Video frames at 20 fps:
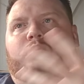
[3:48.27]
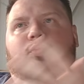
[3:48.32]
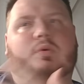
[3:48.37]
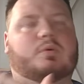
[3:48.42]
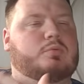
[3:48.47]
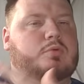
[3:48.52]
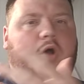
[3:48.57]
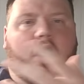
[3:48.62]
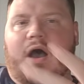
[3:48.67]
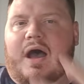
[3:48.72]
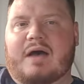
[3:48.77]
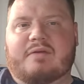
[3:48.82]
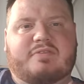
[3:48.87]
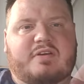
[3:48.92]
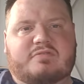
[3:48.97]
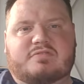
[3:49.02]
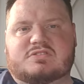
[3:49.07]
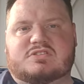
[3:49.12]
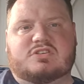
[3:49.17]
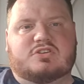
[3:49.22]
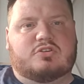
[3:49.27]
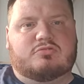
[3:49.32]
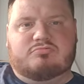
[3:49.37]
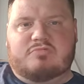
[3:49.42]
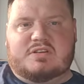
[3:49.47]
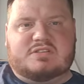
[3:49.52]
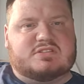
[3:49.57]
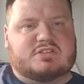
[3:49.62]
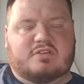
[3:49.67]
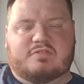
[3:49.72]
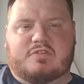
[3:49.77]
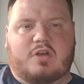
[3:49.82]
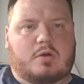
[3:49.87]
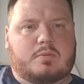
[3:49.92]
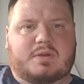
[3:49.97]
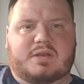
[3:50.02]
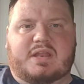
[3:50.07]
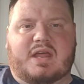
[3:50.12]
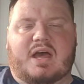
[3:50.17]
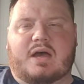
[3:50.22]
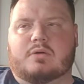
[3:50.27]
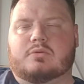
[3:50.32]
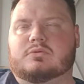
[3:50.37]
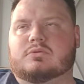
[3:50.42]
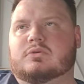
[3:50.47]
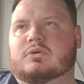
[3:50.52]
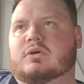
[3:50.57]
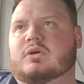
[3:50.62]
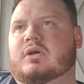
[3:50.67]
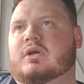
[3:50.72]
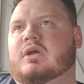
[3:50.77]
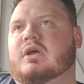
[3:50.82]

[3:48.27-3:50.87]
will not have Everton at risk of going down.